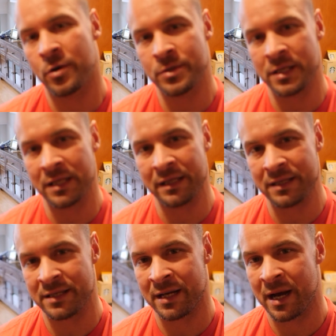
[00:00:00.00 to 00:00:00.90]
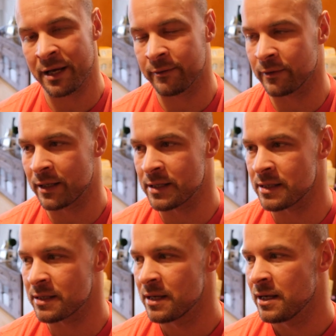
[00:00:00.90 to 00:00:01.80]
OCD side of
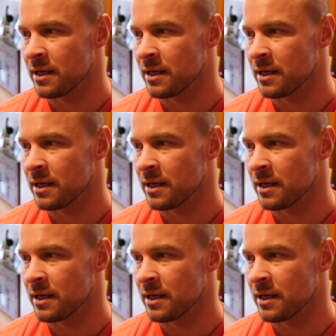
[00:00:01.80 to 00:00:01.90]
us.